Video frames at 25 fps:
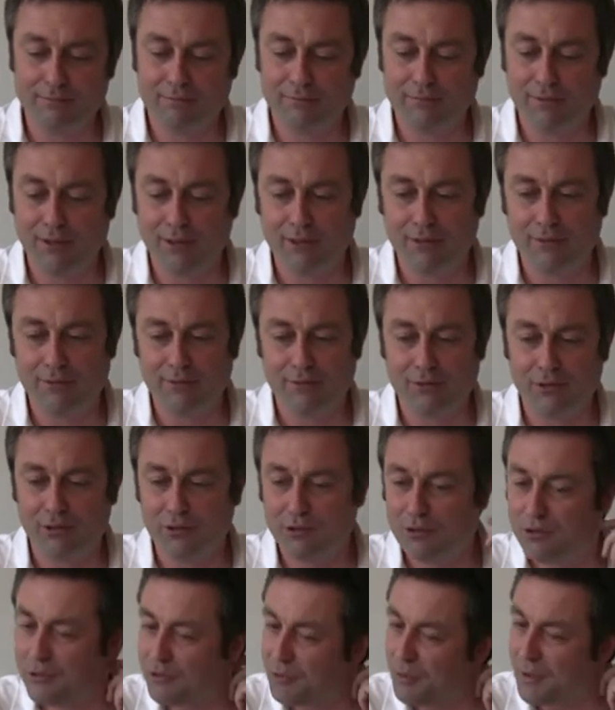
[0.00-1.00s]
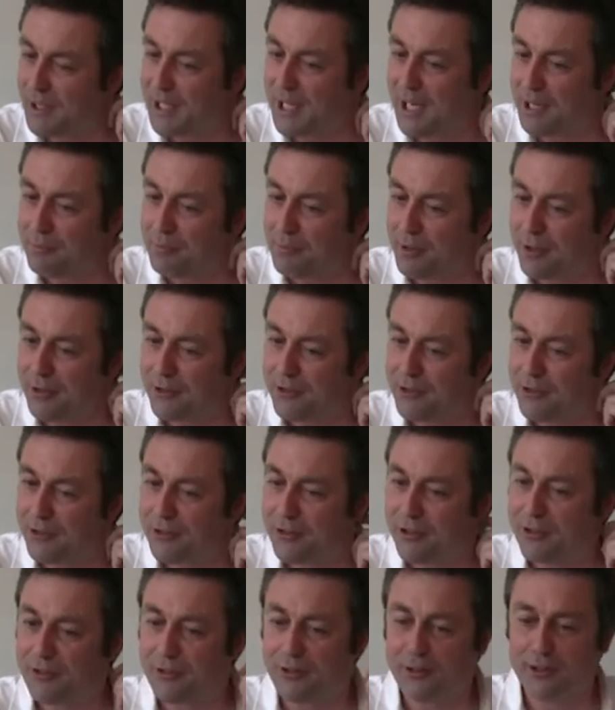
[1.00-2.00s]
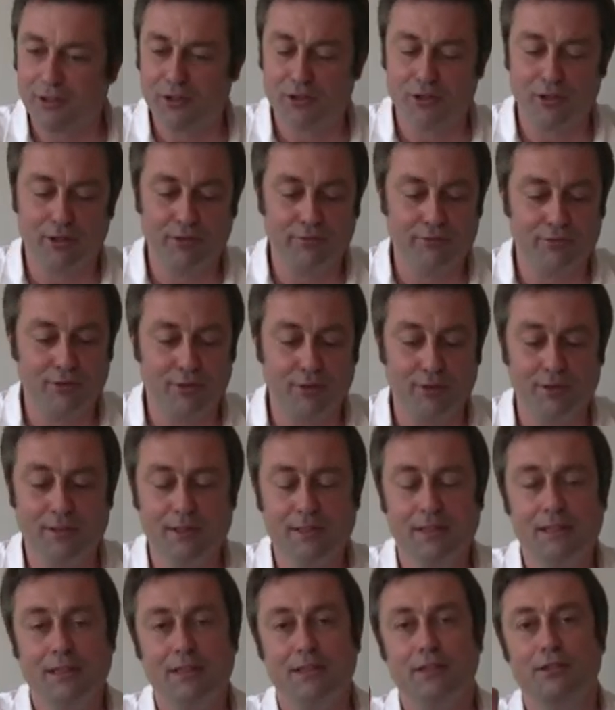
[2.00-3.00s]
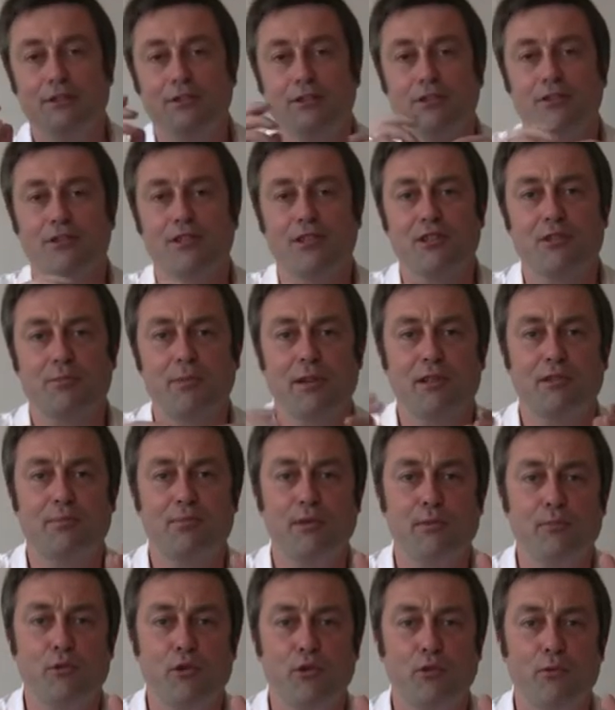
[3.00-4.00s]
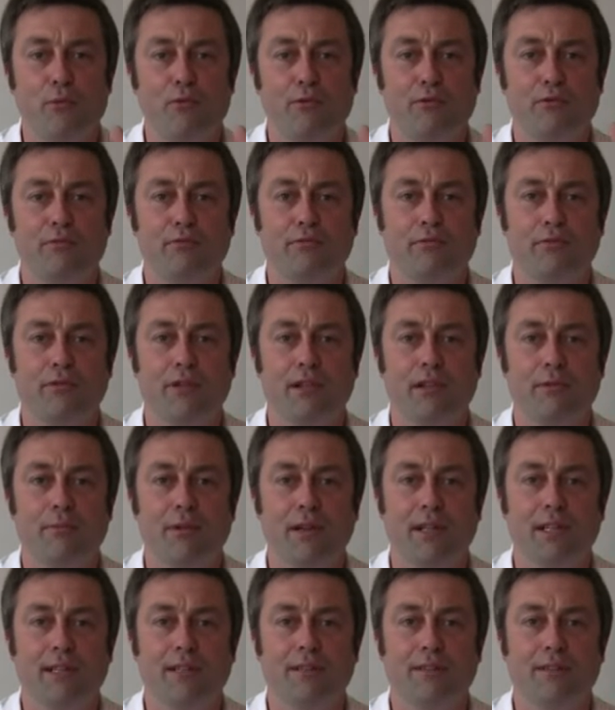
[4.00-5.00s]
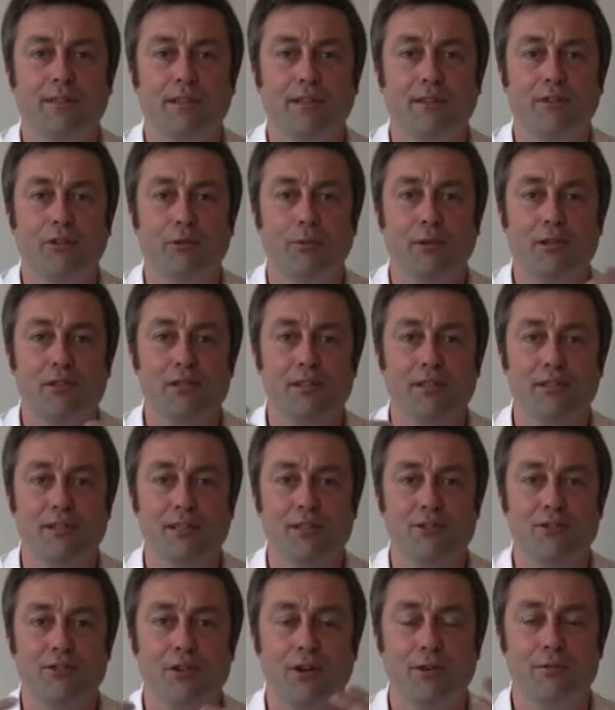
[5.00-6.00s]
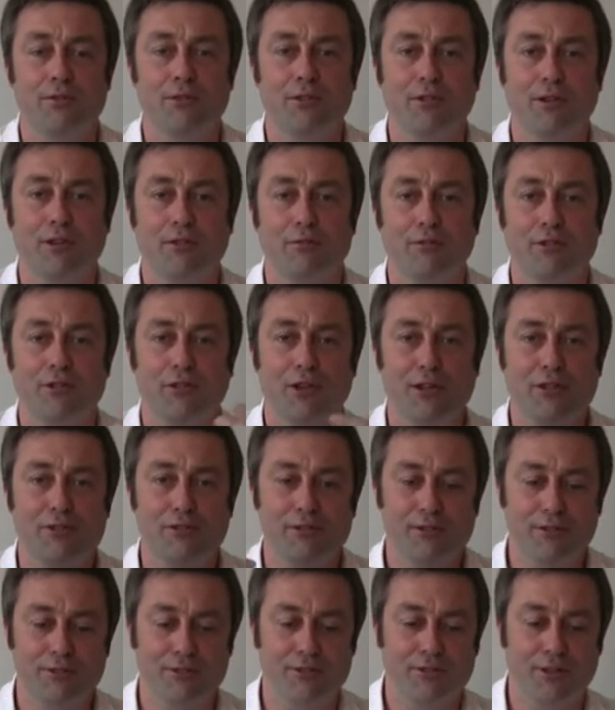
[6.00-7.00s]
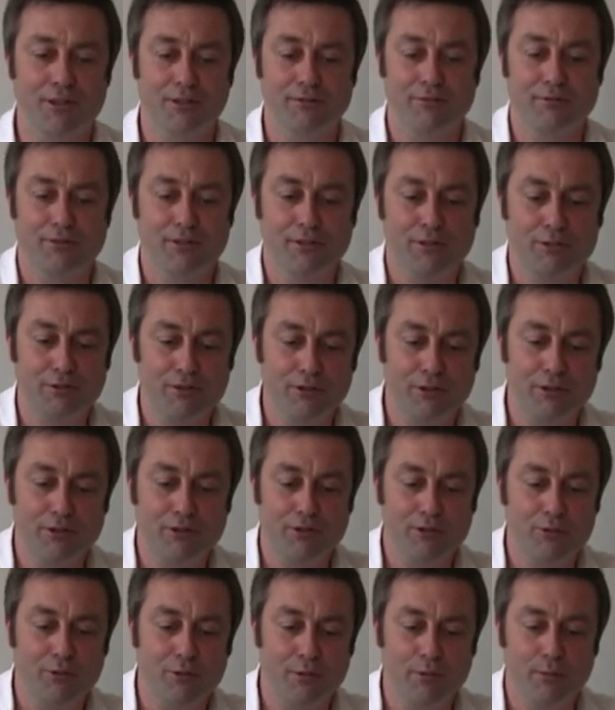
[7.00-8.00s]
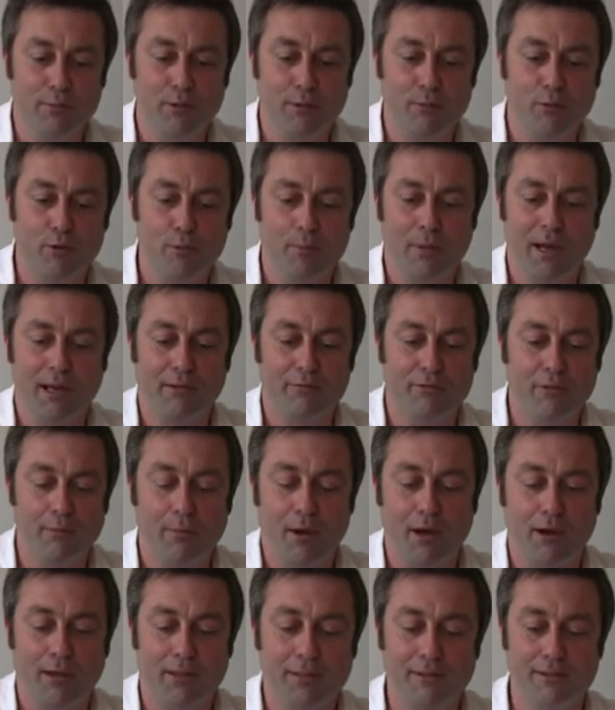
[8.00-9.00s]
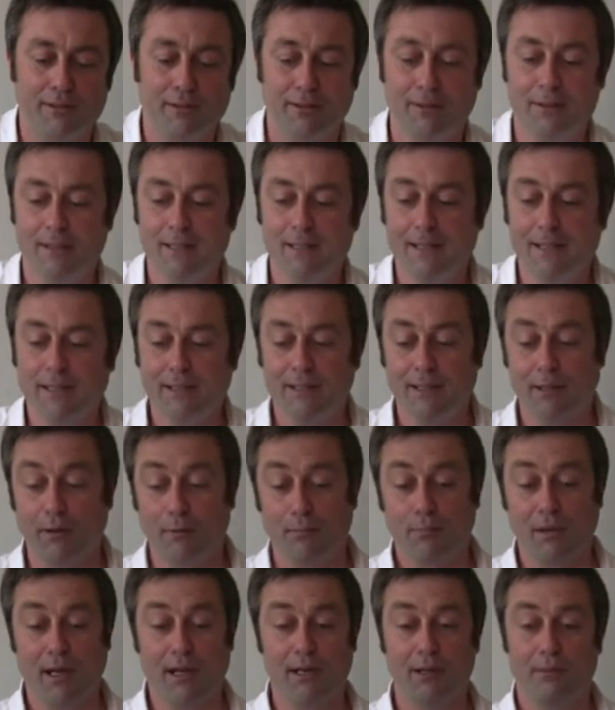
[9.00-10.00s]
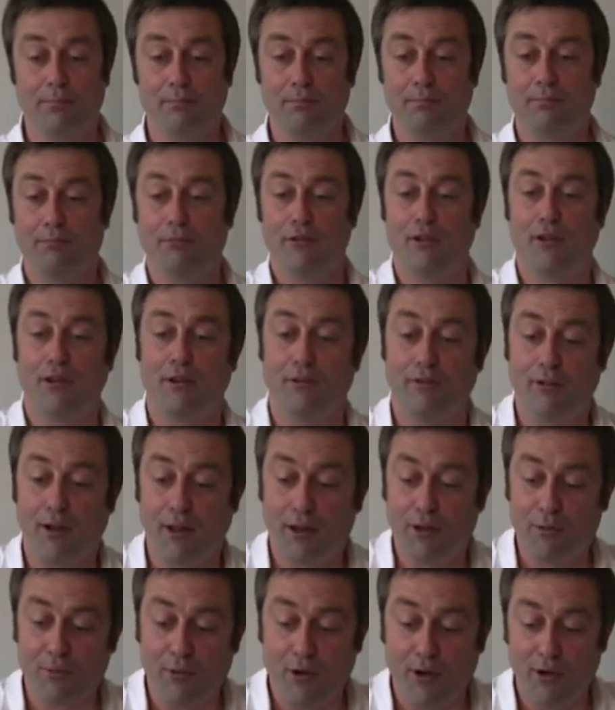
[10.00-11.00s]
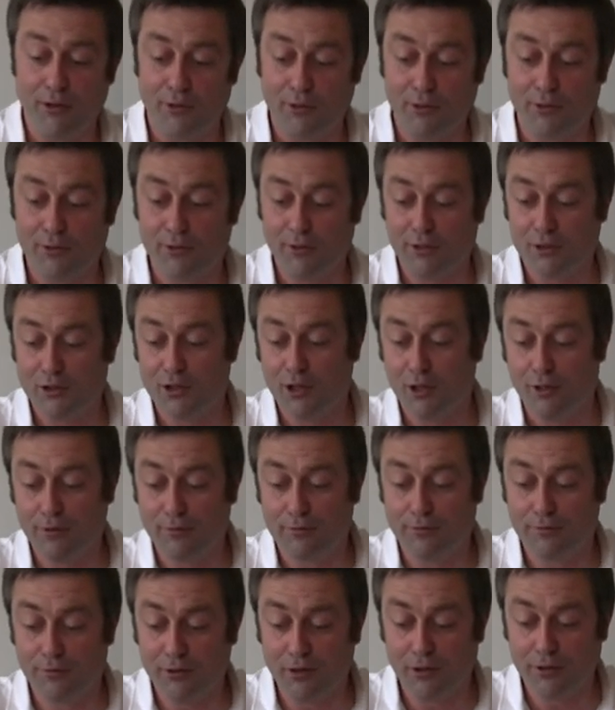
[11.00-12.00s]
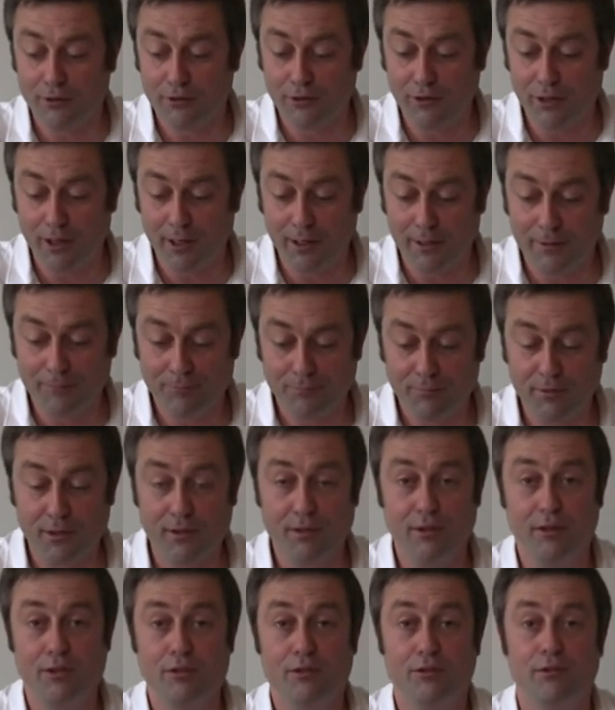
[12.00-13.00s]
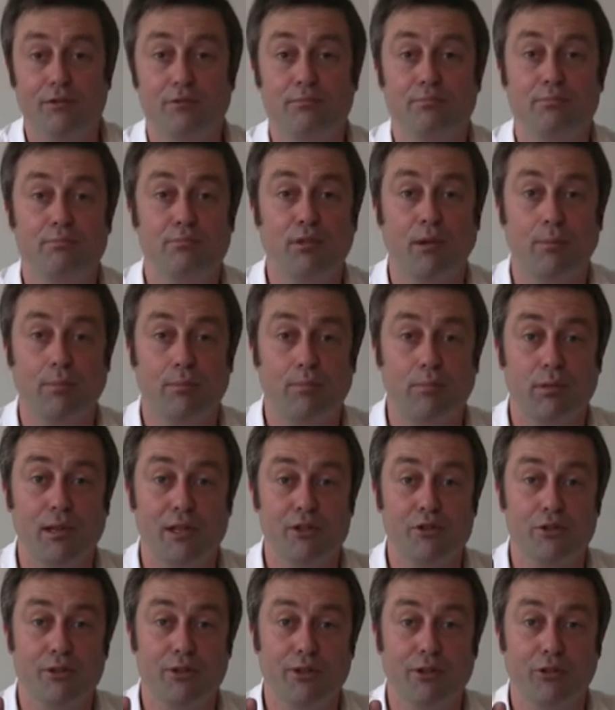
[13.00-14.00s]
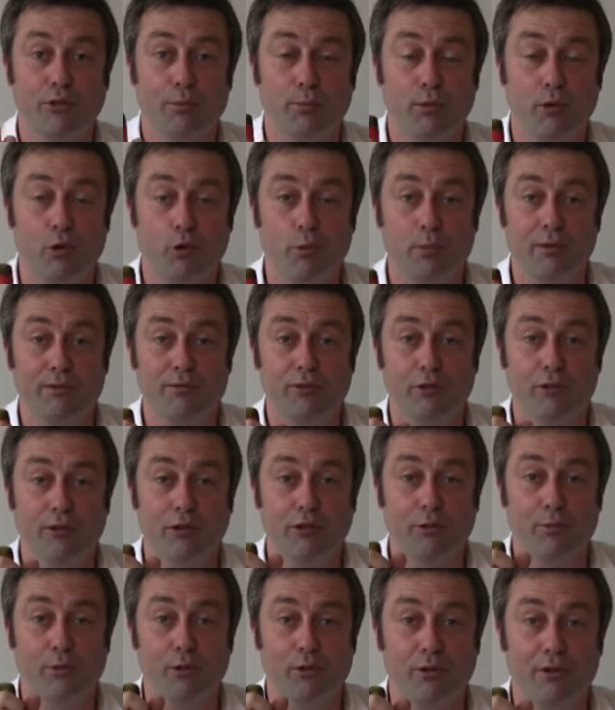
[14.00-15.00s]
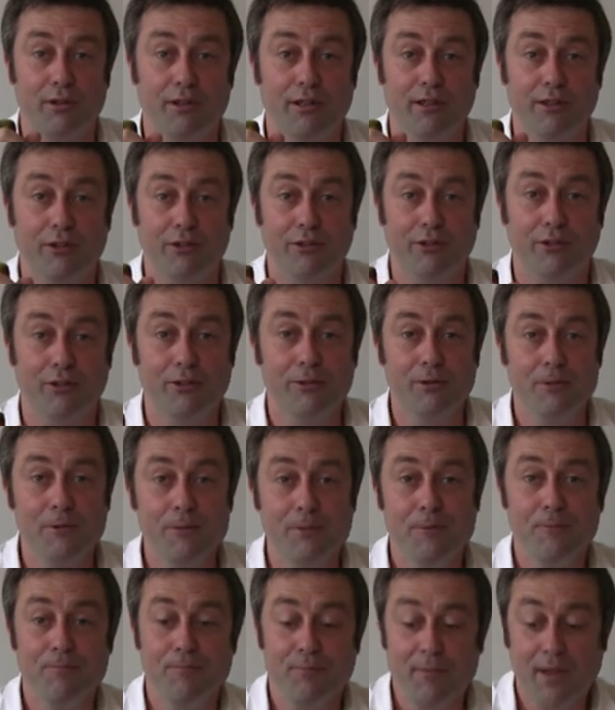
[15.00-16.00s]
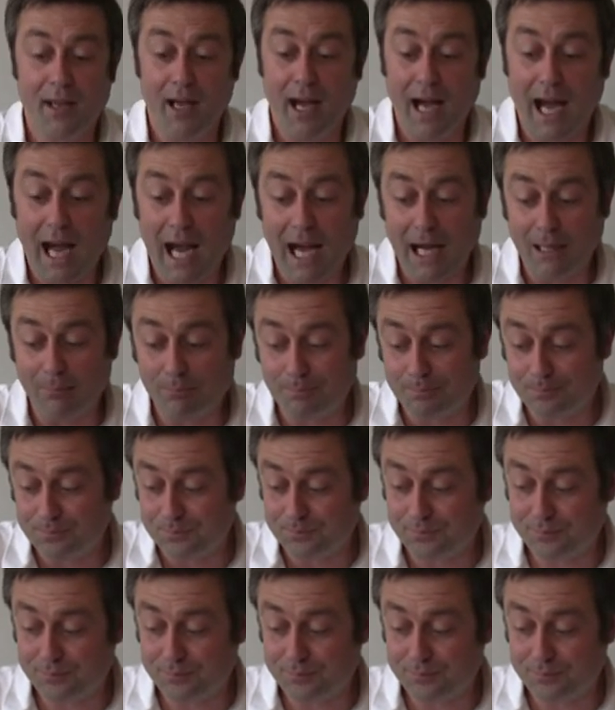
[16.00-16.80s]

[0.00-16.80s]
For $28 it sits on the shelf for, you just expect a bit more for your money, kind of, especially in these times of kind of recession and stuff. You just want a bit more bang for buck, and there are plenty of other wines on the shelf that you probably should explore before exploring this. Bit